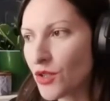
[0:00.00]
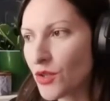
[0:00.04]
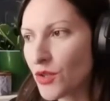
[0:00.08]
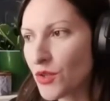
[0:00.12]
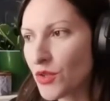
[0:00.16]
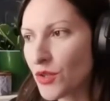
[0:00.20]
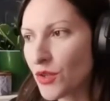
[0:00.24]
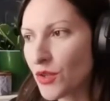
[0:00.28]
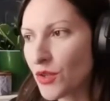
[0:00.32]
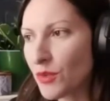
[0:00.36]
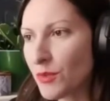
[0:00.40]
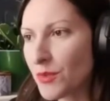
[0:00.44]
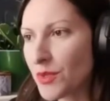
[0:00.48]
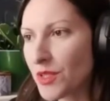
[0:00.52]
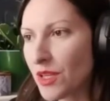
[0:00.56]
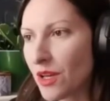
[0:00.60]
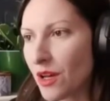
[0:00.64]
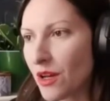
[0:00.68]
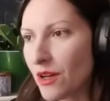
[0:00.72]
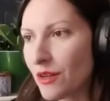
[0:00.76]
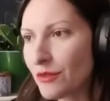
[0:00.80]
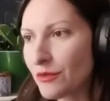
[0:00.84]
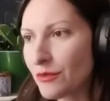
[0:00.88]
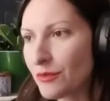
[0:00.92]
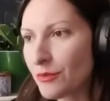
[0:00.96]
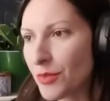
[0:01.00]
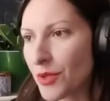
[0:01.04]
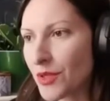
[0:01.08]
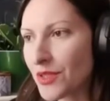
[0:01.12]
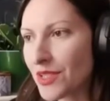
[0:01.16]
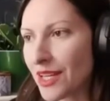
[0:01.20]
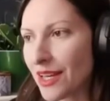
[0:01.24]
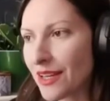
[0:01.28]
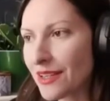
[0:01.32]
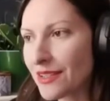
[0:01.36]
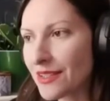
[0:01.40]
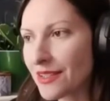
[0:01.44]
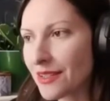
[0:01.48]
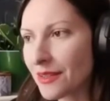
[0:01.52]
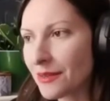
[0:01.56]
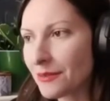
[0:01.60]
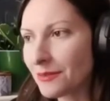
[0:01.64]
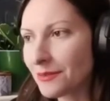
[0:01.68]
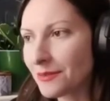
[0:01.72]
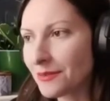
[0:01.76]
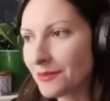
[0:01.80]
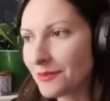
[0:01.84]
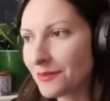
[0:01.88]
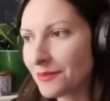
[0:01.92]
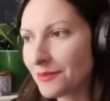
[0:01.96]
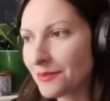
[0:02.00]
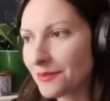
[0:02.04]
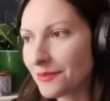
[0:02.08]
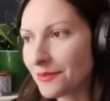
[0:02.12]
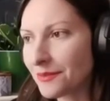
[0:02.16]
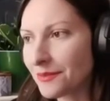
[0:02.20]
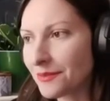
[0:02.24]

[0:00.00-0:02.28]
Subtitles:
2 scoops of potassium,